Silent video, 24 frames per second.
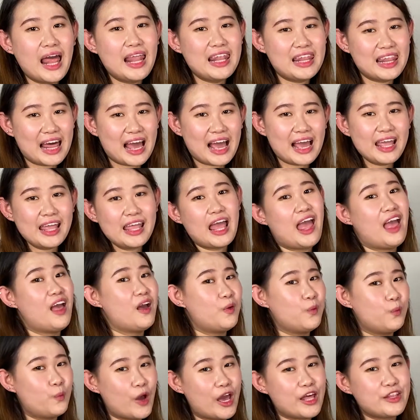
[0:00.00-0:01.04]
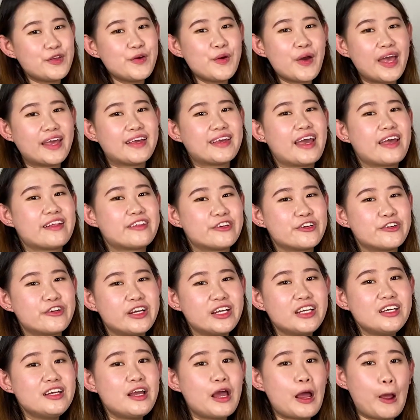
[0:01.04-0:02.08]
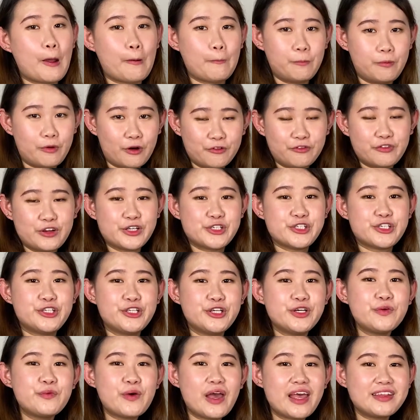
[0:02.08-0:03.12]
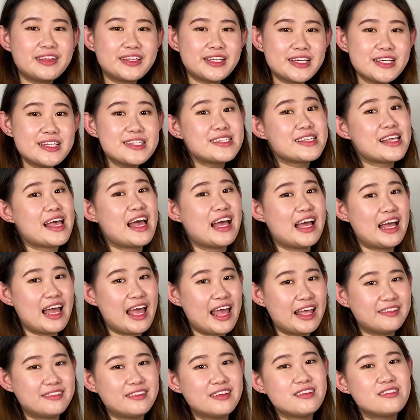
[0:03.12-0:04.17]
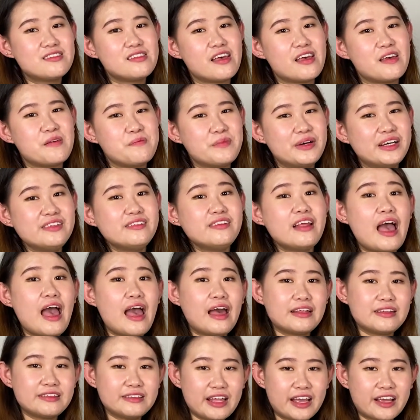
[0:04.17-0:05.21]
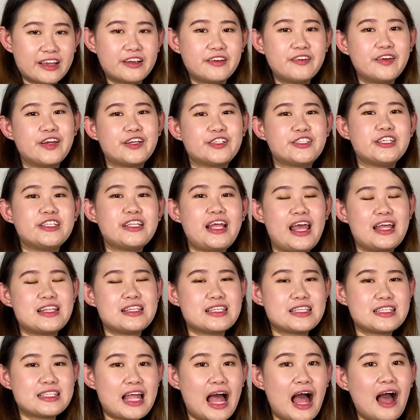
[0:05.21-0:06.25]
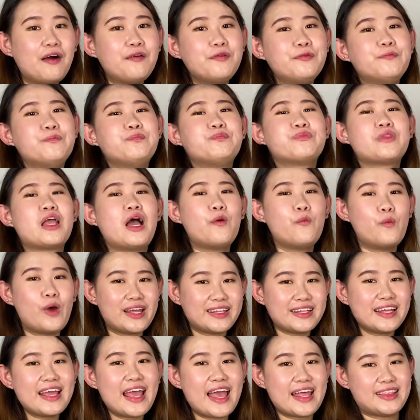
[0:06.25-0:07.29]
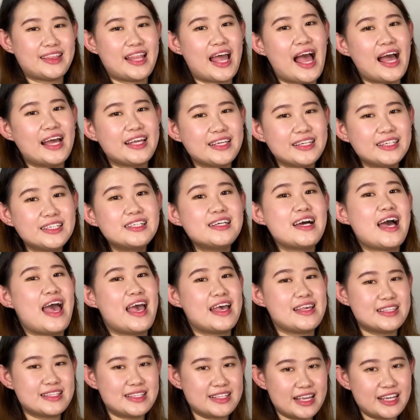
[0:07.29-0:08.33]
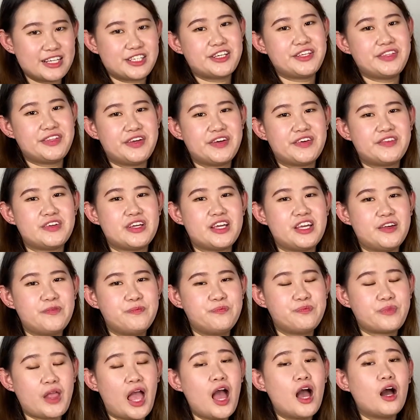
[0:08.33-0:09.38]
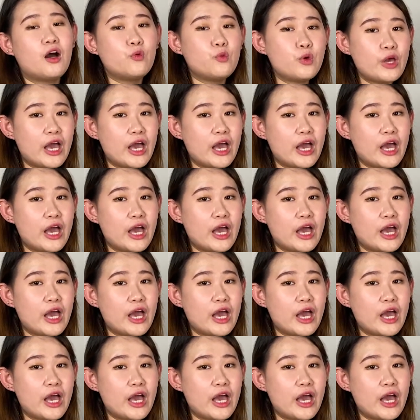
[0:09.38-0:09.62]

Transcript: like venue and catering, professional vendors, entertainment, decoration and style, wedding attire, and stationery. We